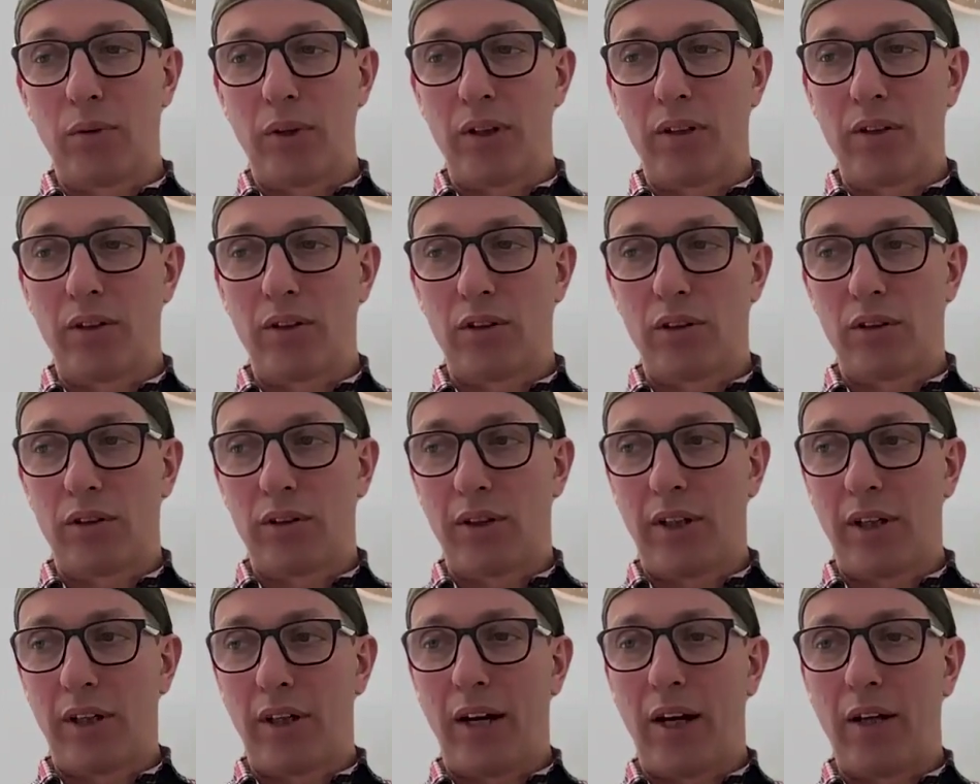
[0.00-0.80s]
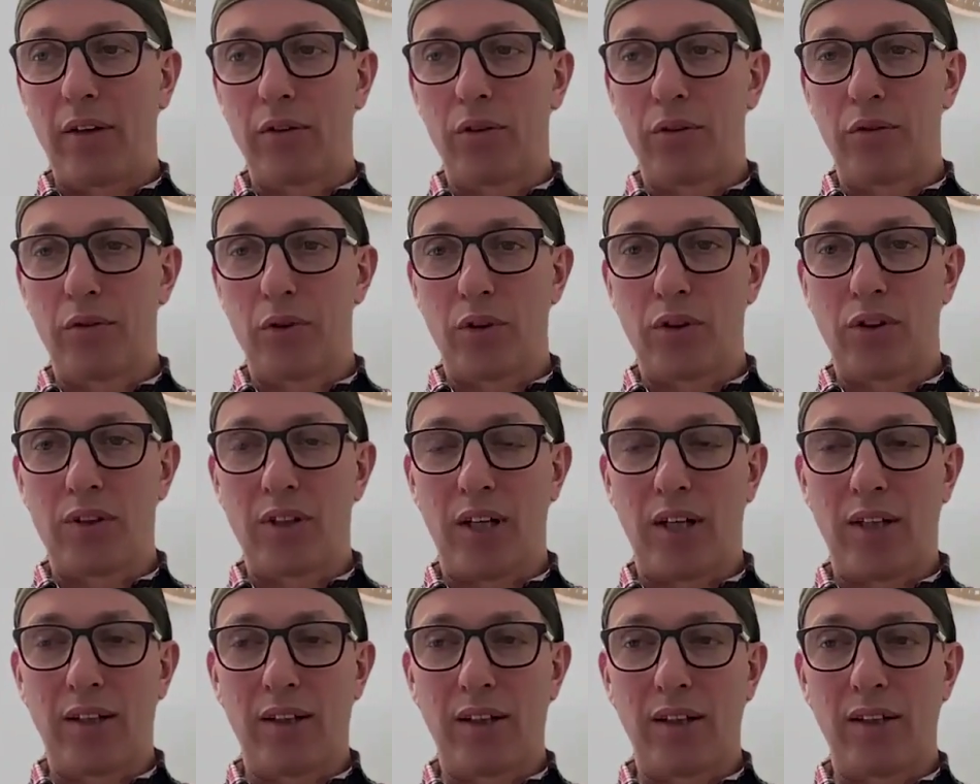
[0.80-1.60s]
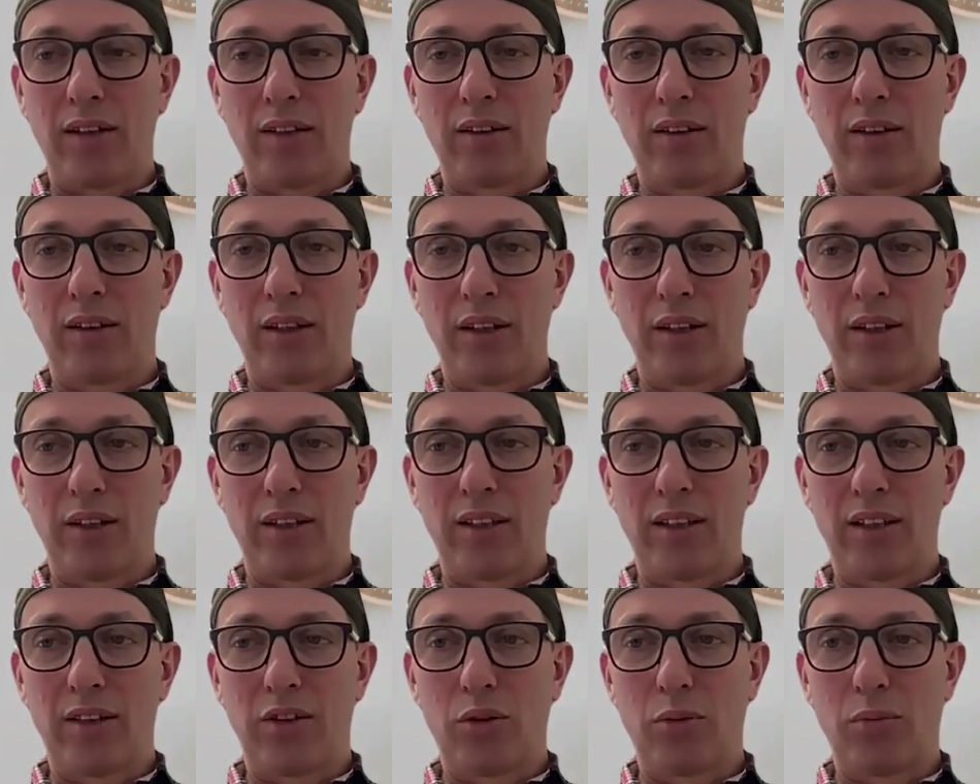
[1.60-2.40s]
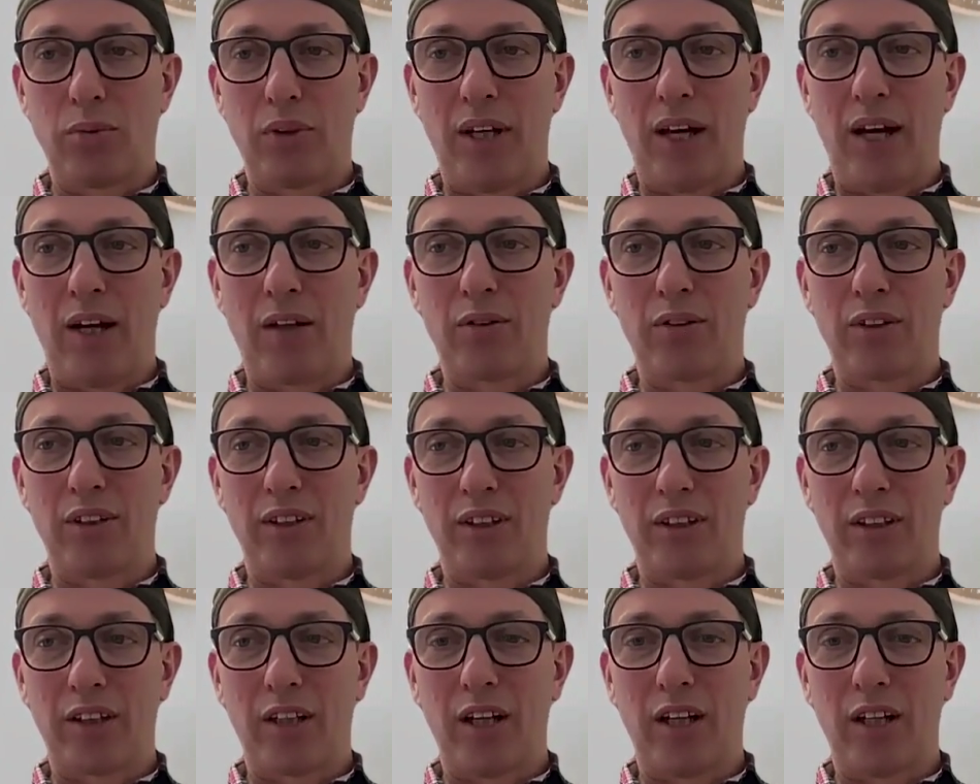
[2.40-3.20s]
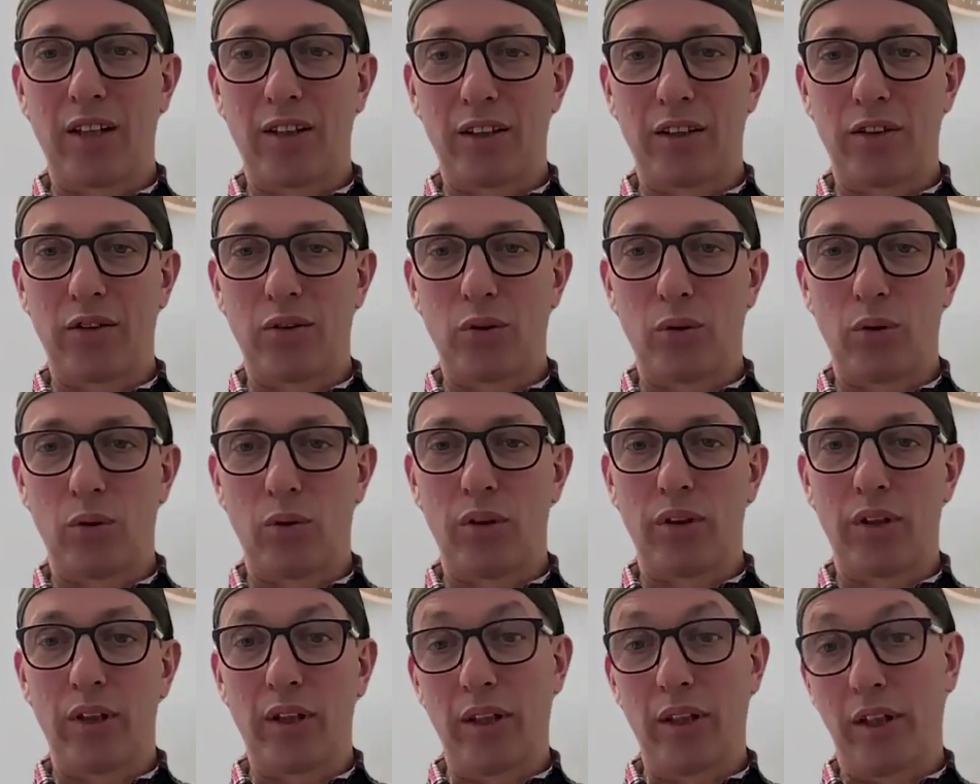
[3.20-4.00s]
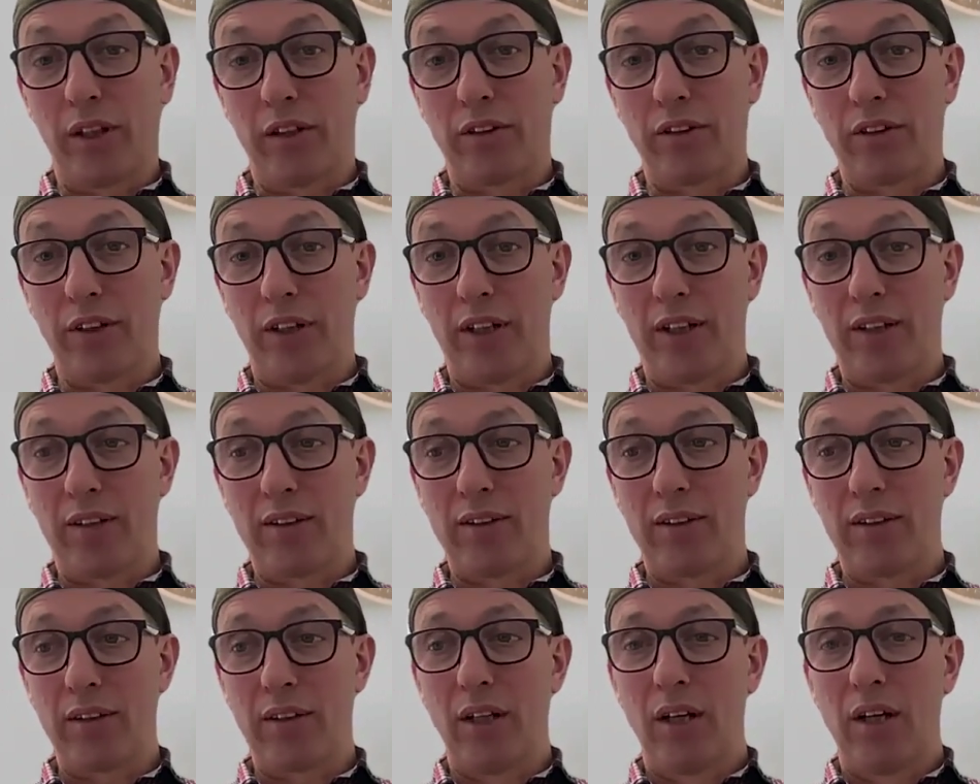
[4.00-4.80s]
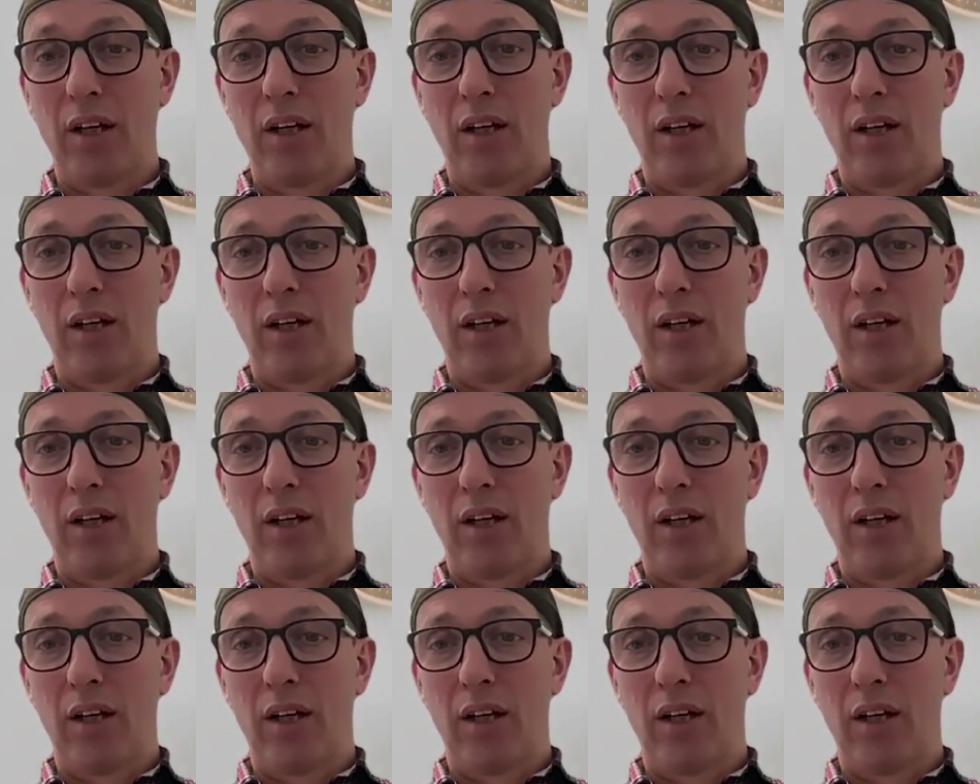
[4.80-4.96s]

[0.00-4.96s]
when they're out of your sight, they either need to be out in the garden or in their crates.